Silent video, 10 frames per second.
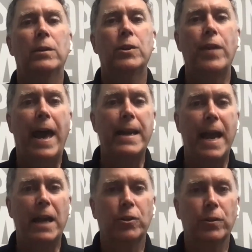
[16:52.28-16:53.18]
So that
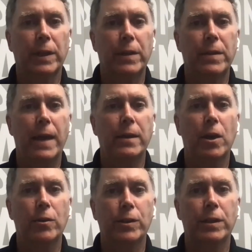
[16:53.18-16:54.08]
naturally then
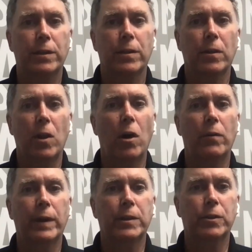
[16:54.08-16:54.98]
goes into the law
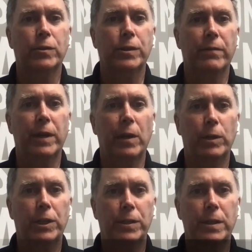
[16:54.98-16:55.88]
of exclusivity,
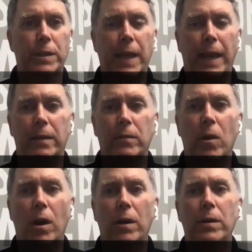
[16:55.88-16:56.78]
which is the second
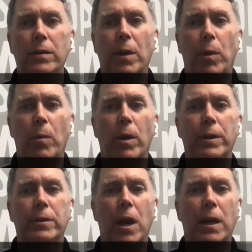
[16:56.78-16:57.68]
law that we
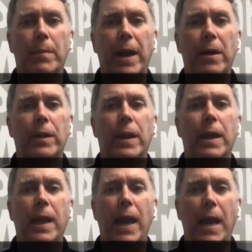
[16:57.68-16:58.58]
wanted to talk about.
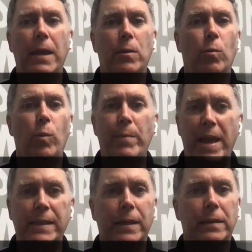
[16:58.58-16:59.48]
And we
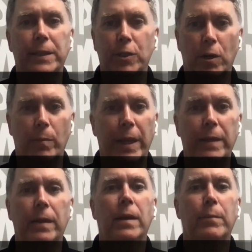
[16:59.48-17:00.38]
basically term
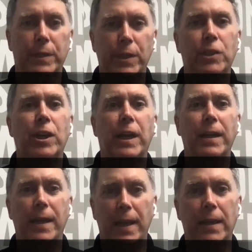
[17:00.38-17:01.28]
it
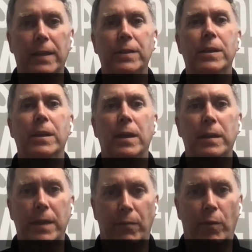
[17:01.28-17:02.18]
positioning is
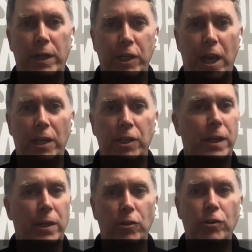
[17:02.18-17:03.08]

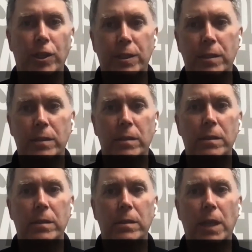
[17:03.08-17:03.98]
differentiation. And you just
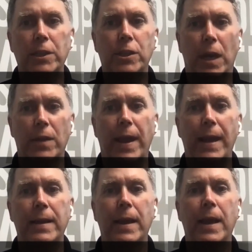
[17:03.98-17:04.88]
touched on that.